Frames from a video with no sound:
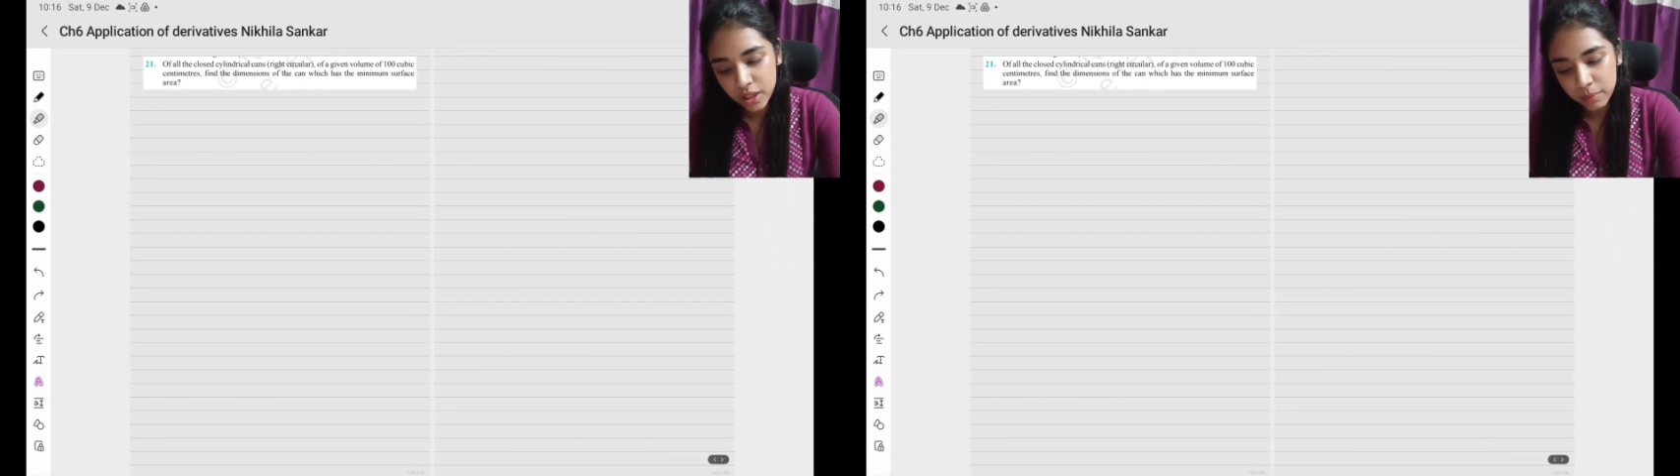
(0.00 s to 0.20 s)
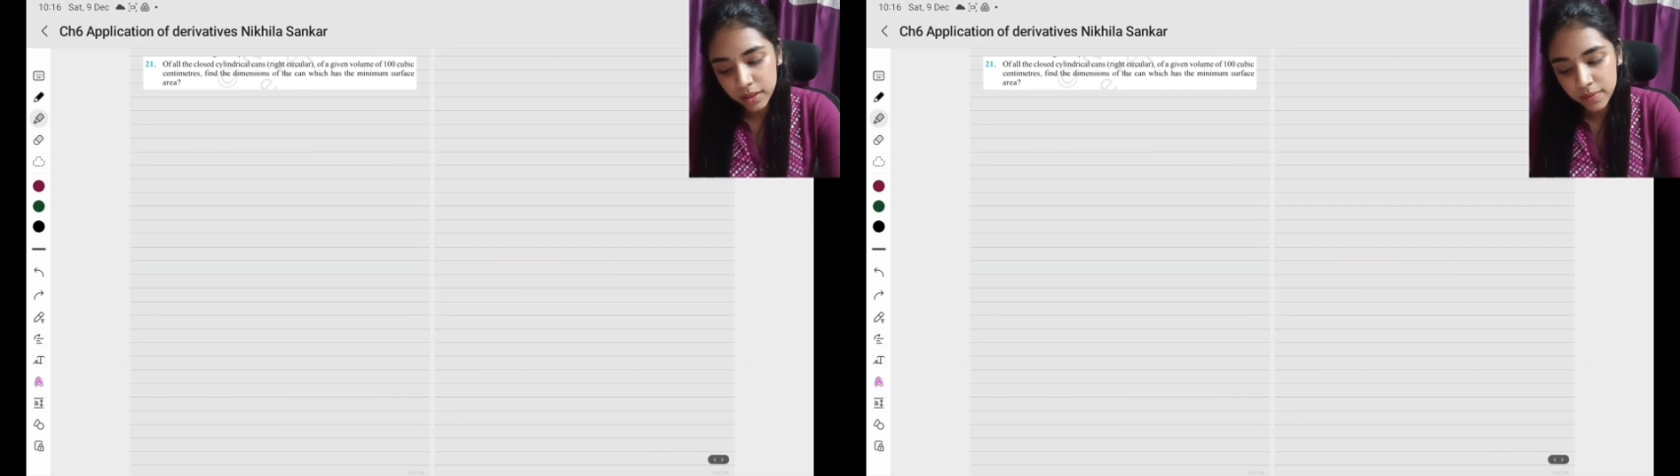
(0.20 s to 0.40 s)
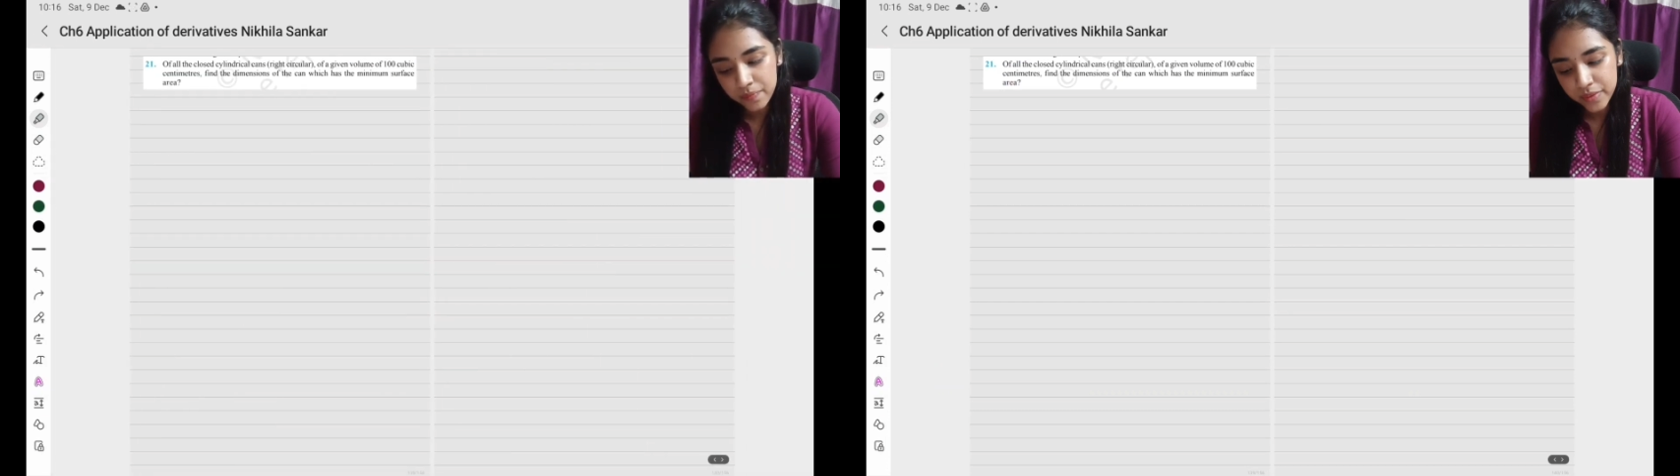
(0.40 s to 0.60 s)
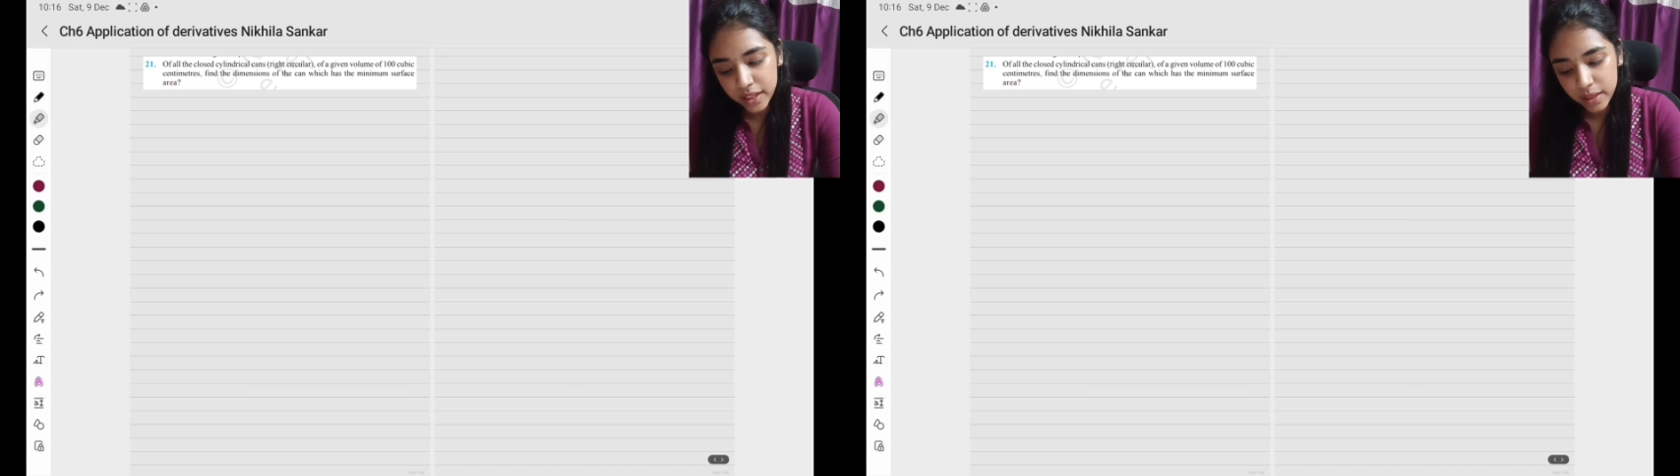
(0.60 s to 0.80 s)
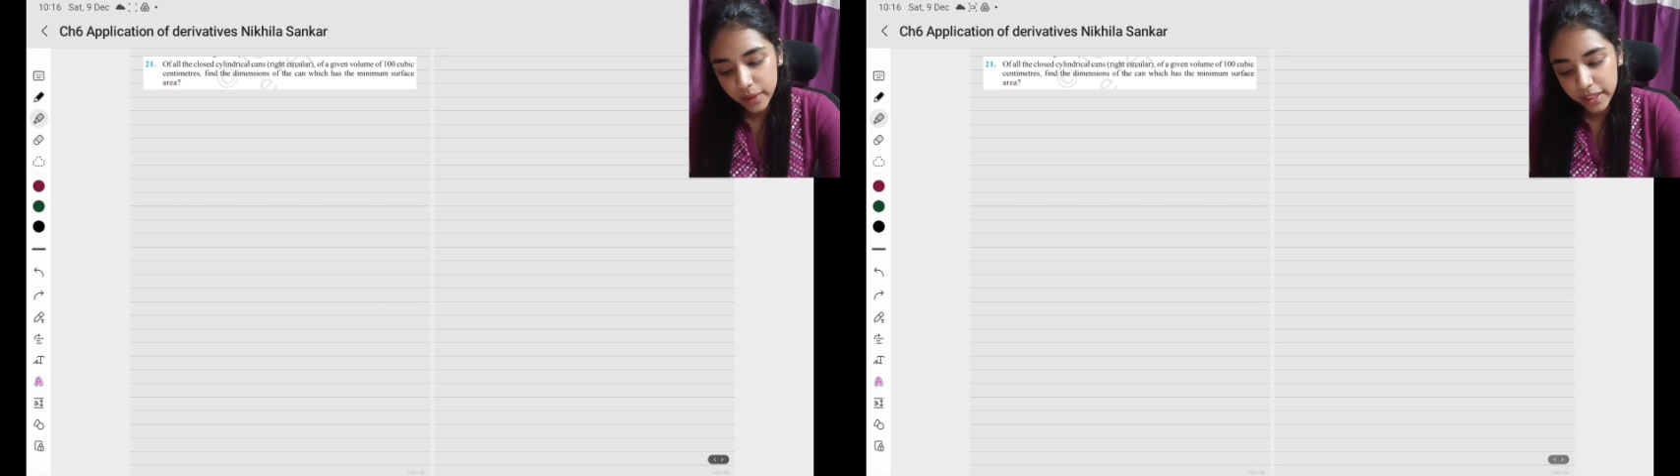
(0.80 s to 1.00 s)
number
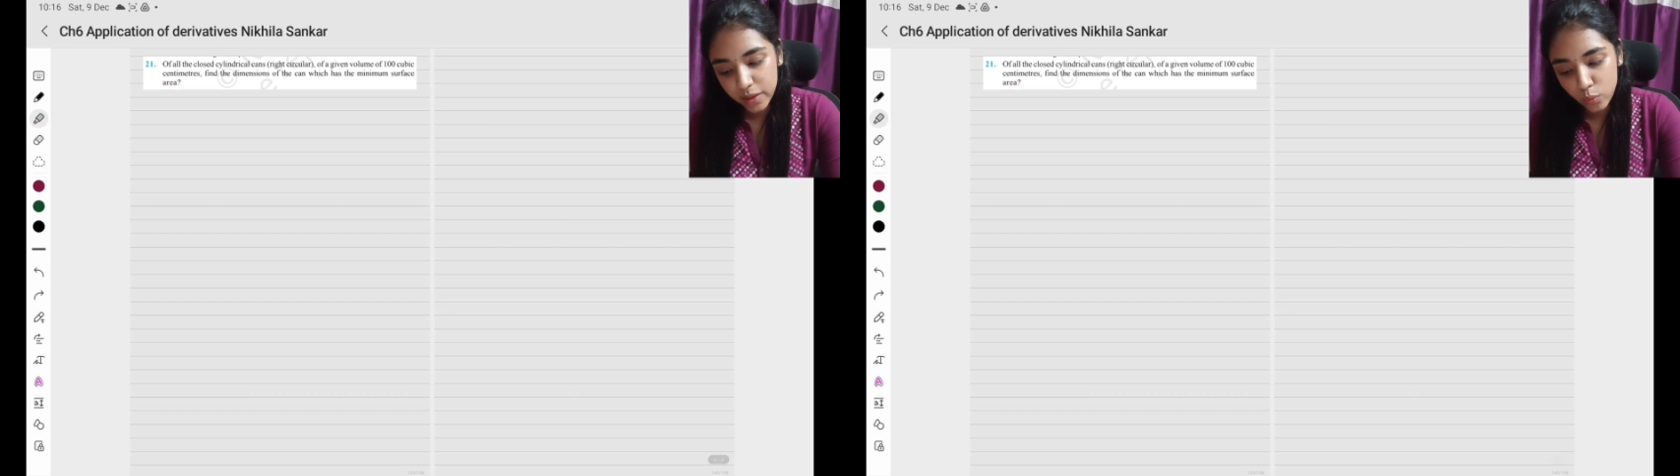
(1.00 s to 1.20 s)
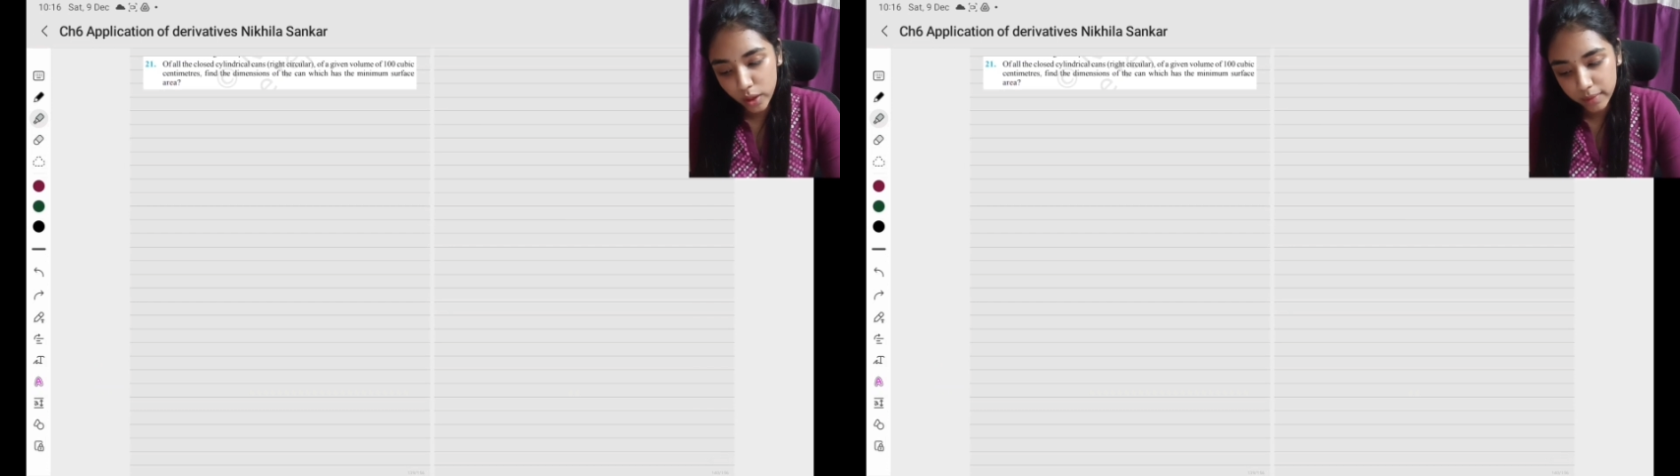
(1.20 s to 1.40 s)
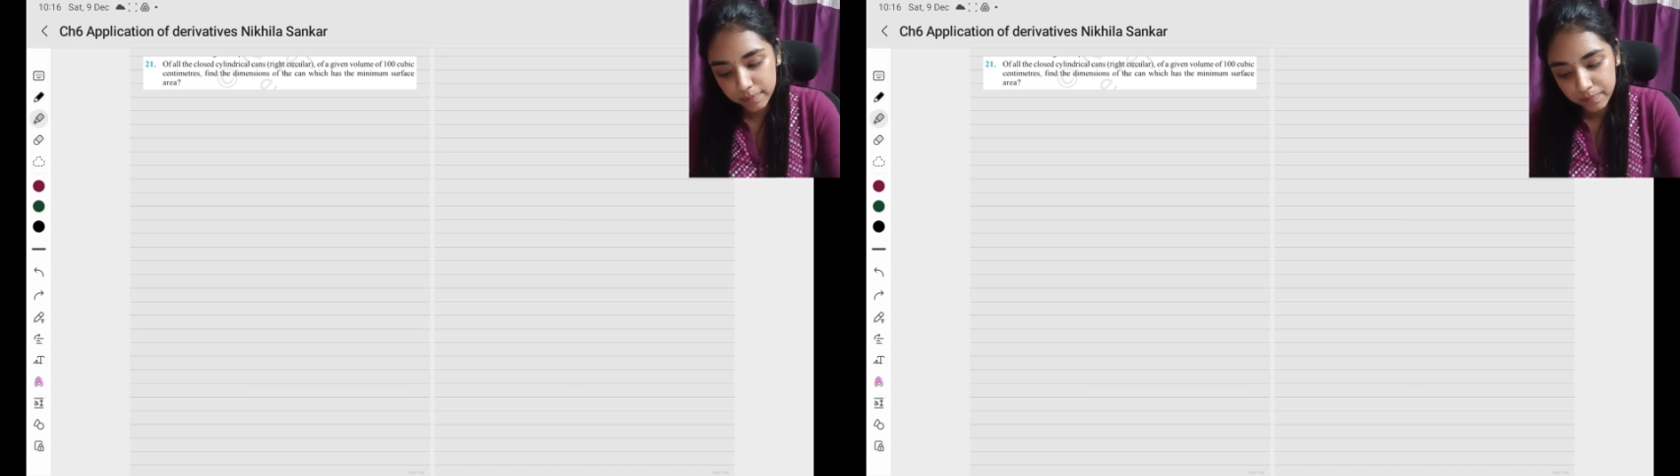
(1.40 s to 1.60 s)
21.